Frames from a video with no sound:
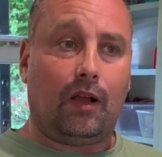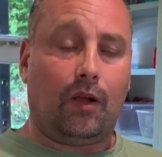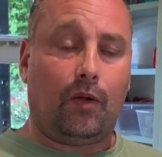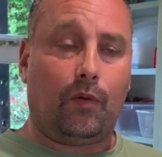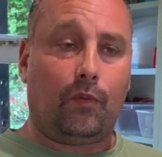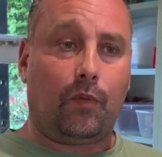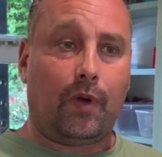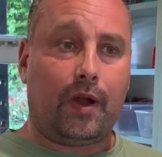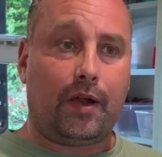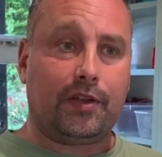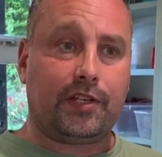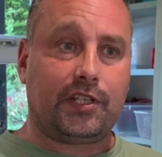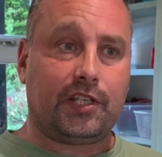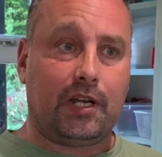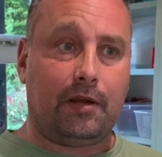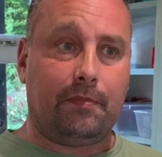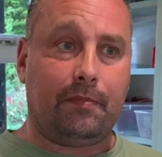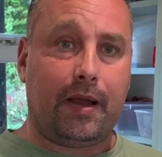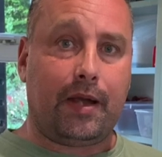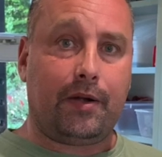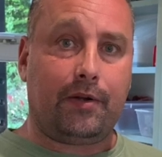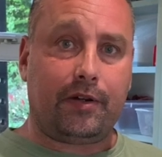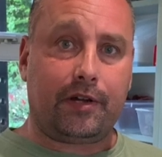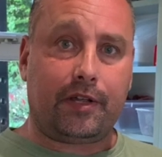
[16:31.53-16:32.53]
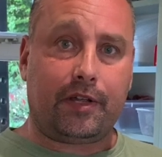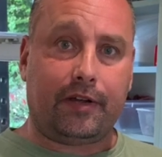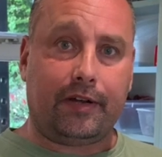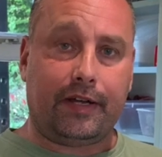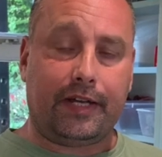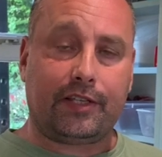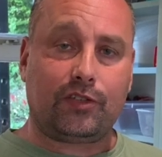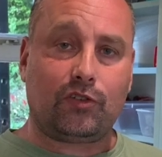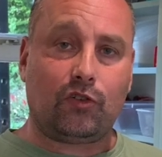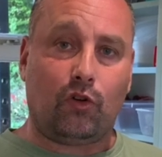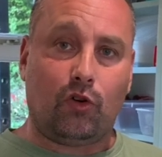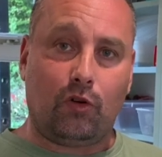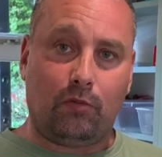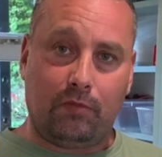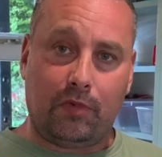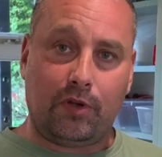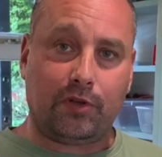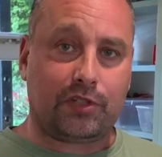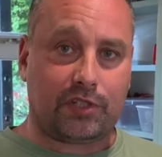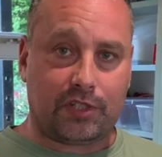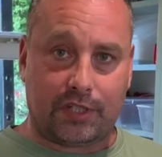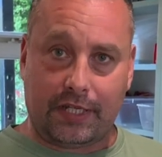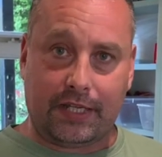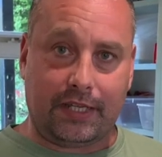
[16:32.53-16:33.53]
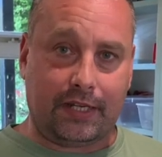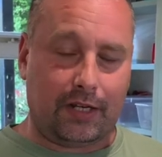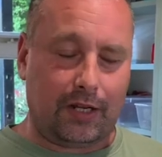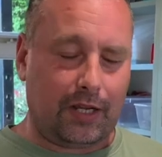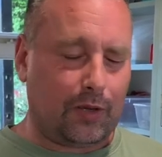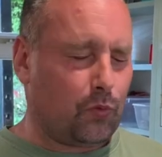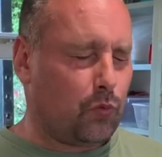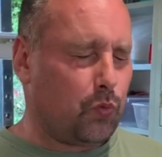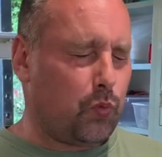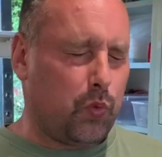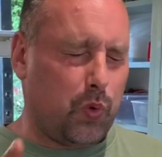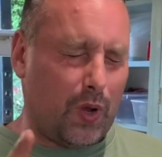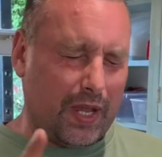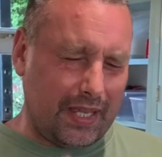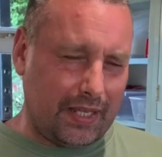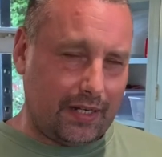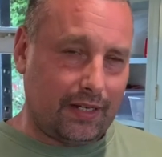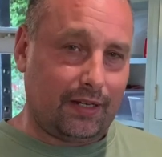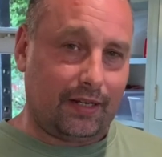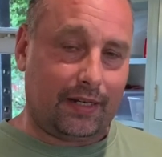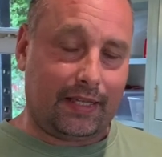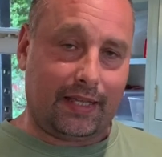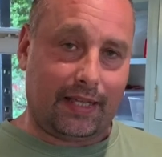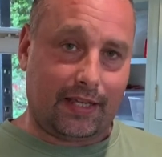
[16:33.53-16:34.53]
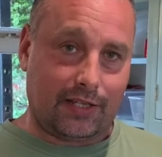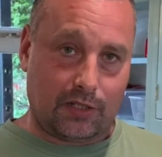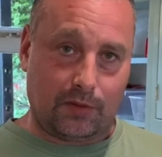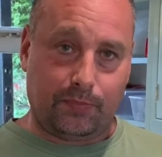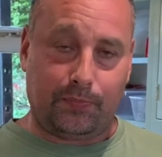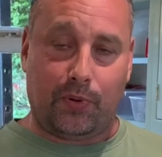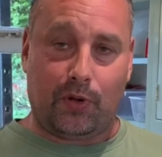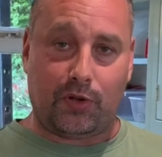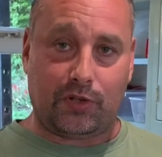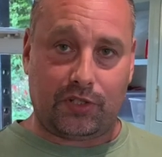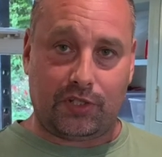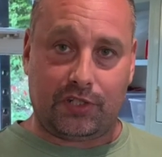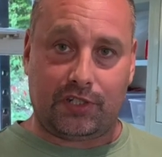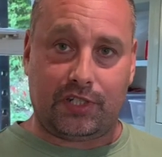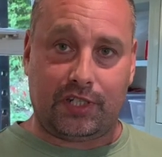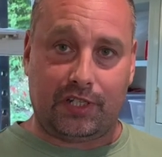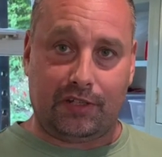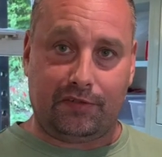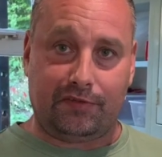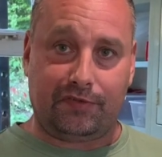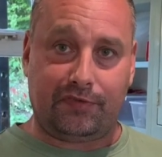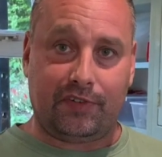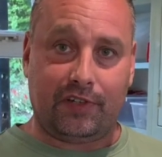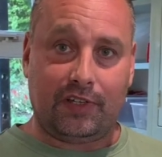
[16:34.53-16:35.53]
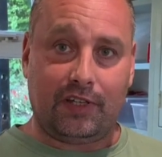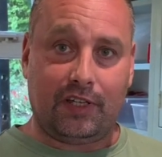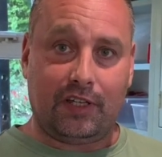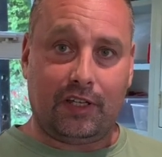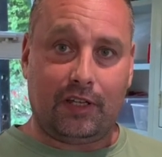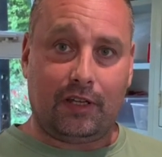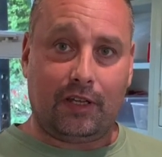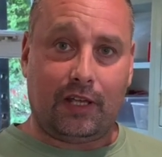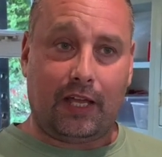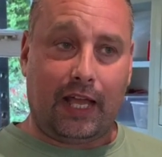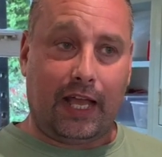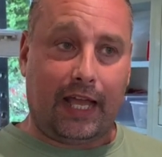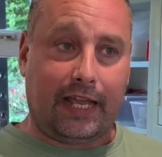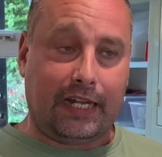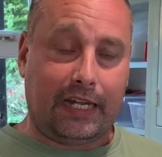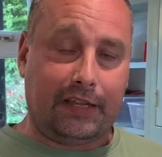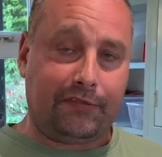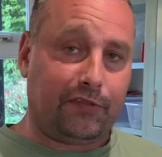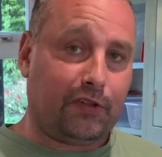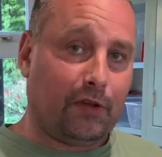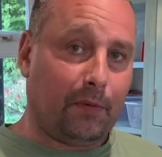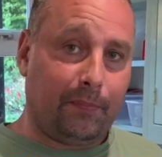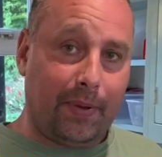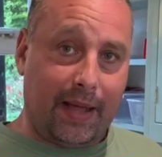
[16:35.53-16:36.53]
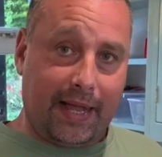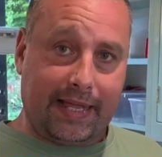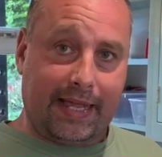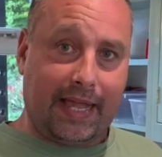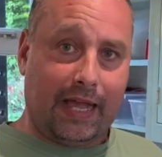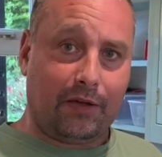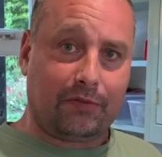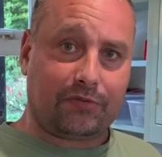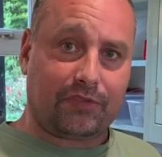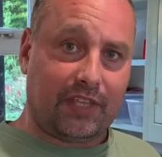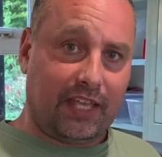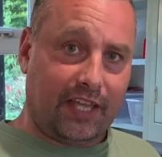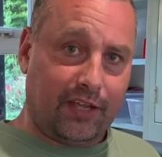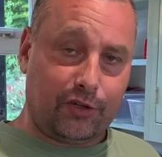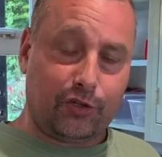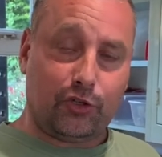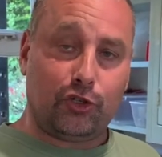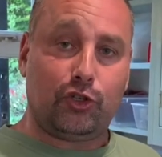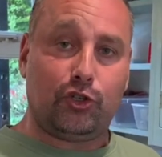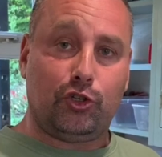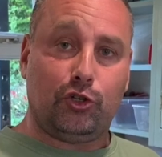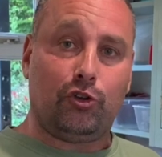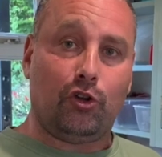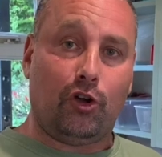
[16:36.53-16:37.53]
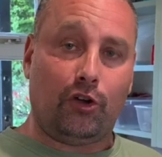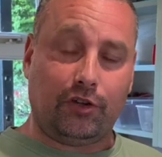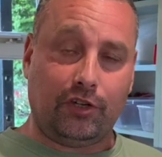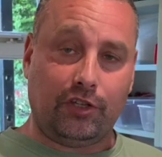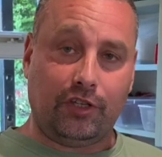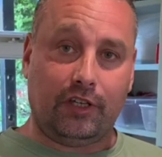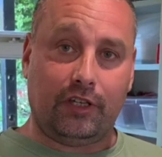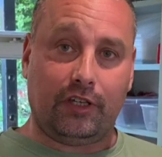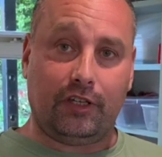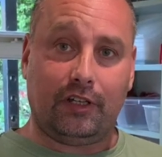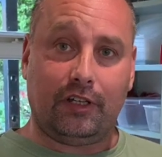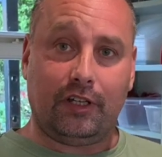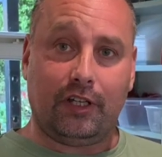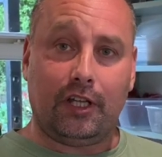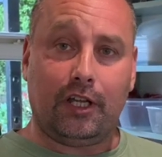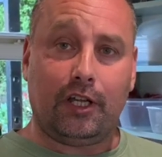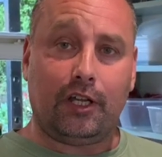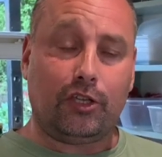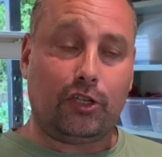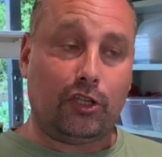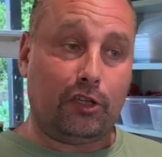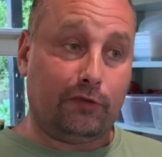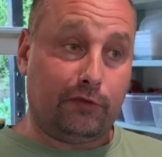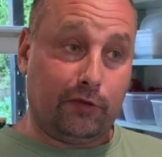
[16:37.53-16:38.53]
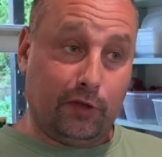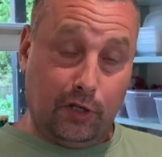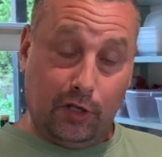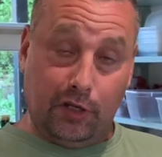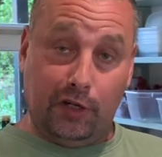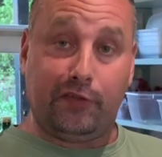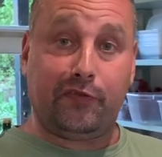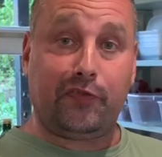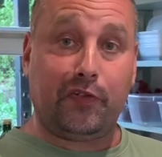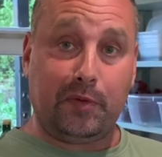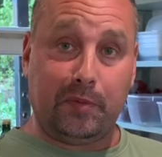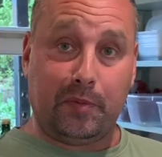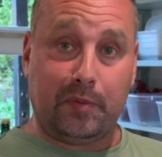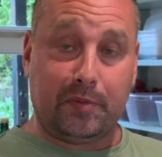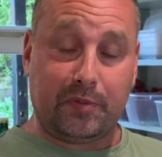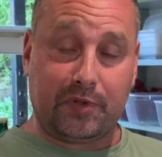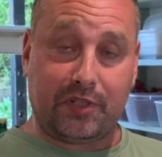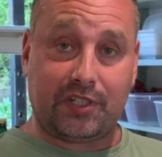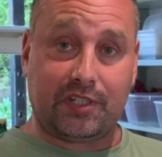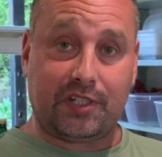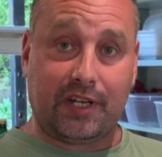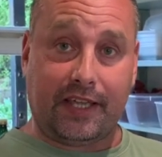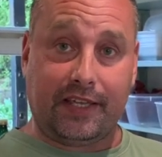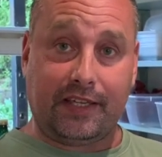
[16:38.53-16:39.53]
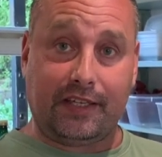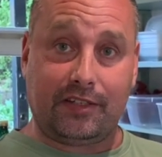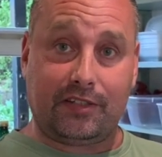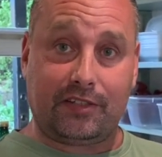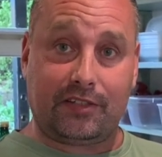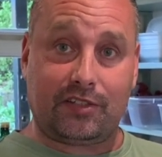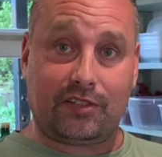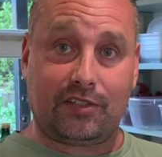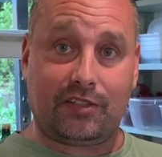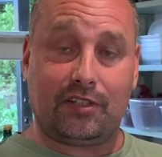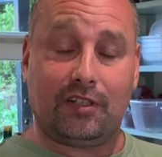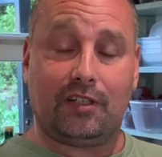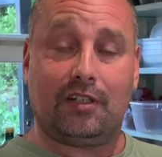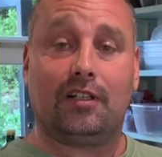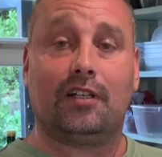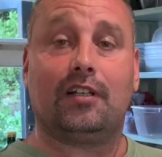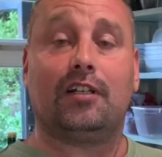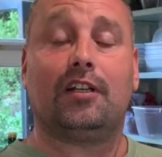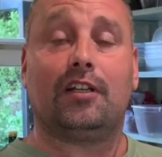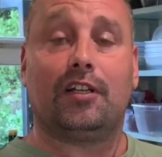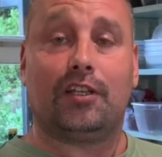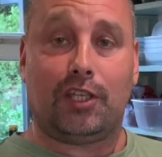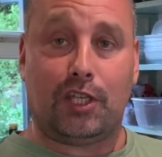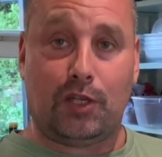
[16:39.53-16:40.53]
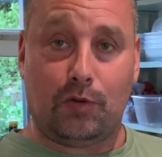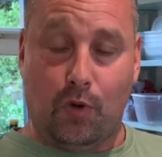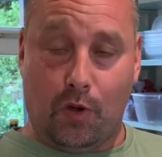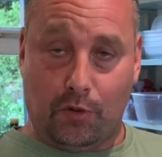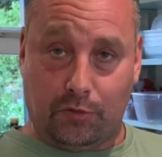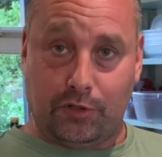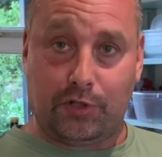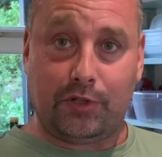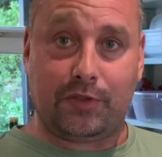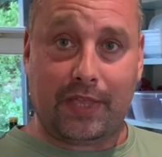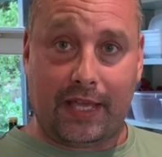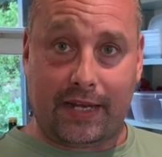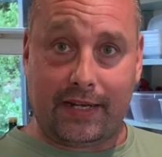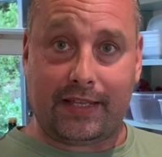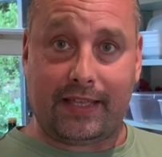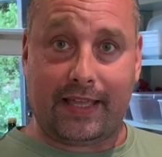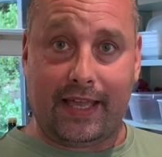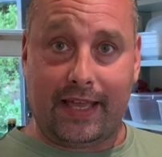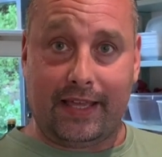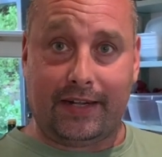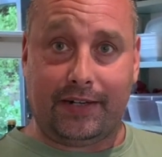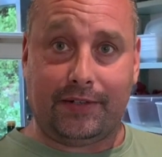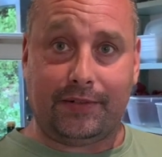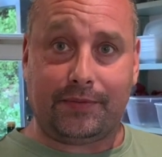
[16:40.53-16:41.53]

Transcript: Whereas in America, it's almost seen weirdly as a positive. And if you're back out there, good on you. You've learned from your mistakes. You won't do that again.